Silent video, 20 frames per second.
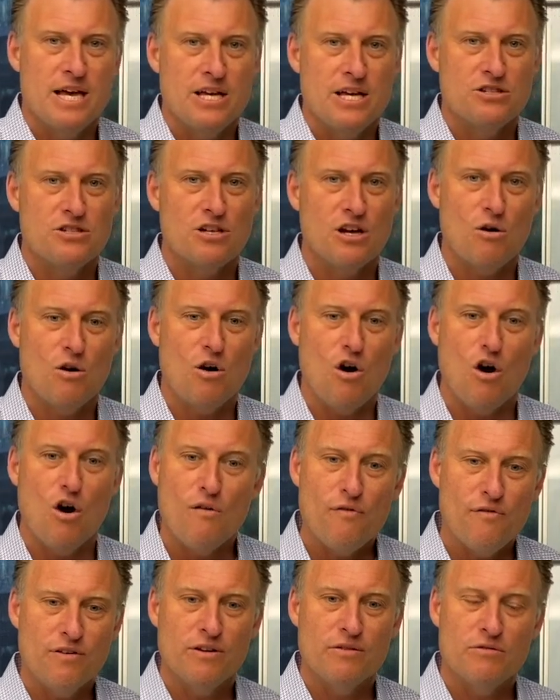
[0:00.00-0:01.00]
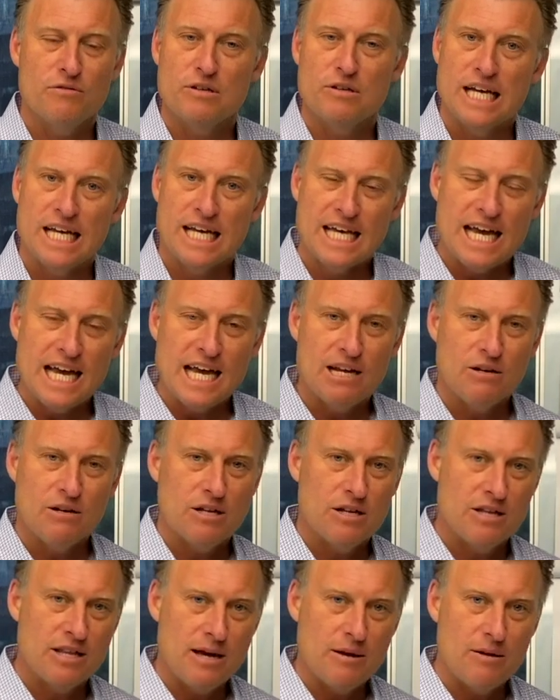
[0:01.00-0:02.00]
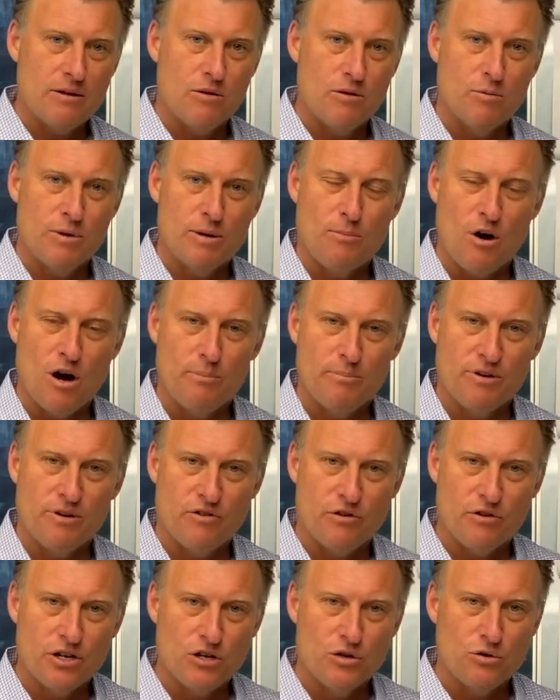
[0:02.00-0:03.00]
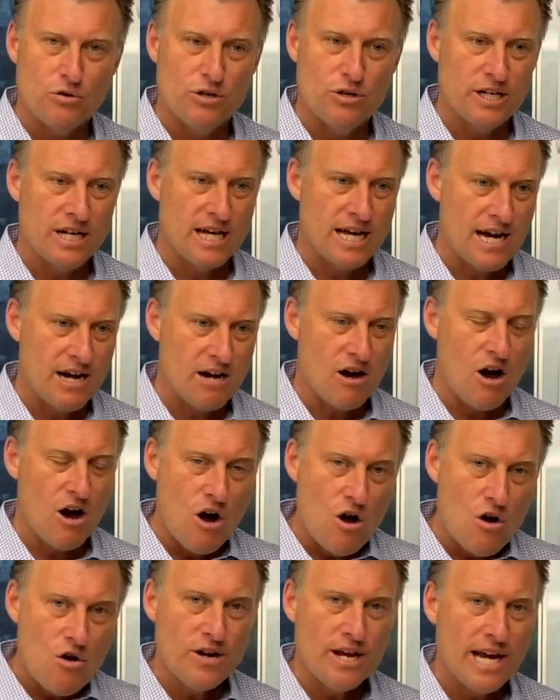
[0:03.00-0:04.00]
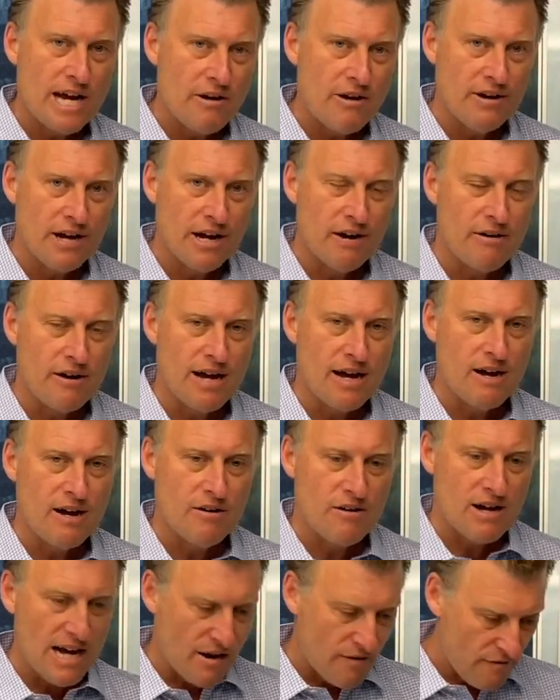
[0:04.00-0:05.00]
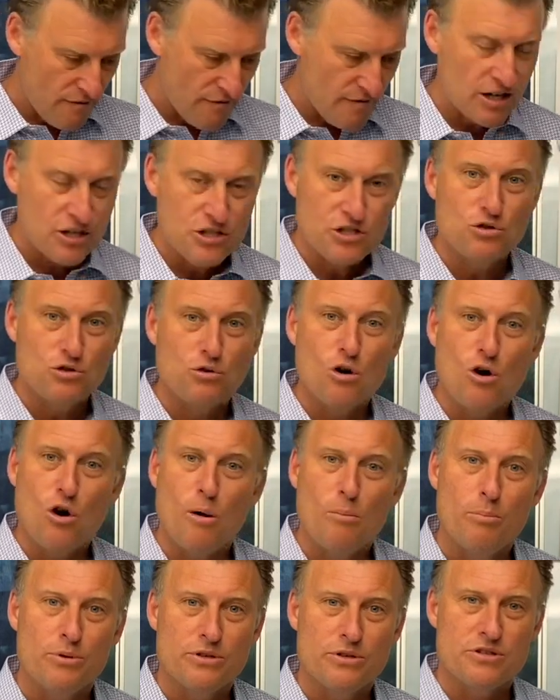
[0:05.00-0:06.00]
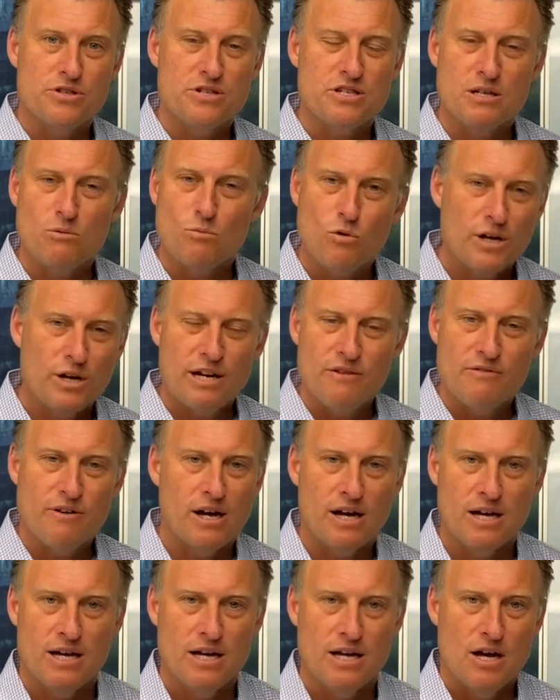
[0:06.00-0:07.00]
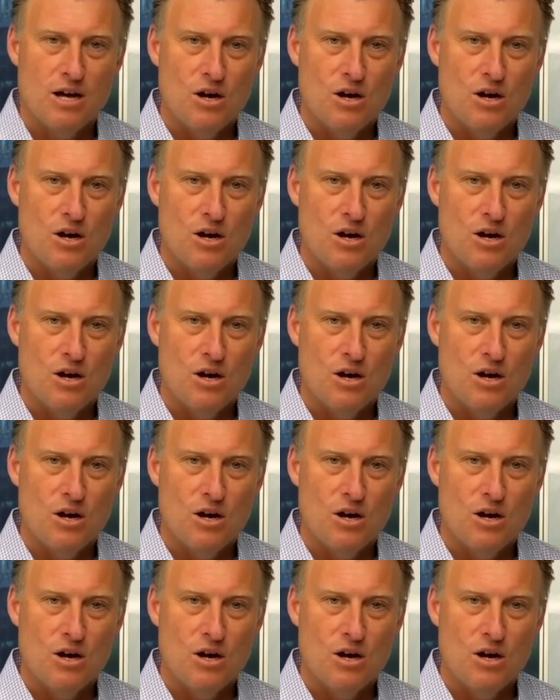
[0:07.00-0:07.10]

So often, again, that we might be very good at our own area, our functional competence in whatever